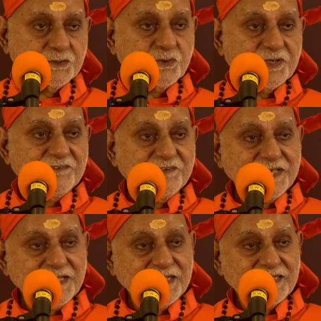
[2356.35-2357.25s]
to
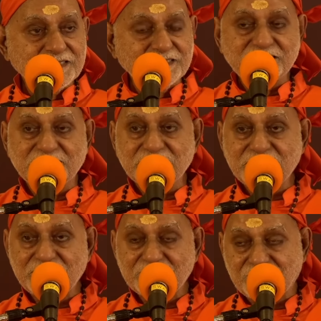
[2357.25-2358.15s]
reveal the
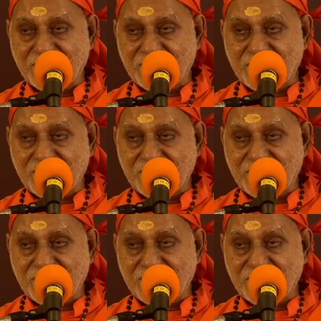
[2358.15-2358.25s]
third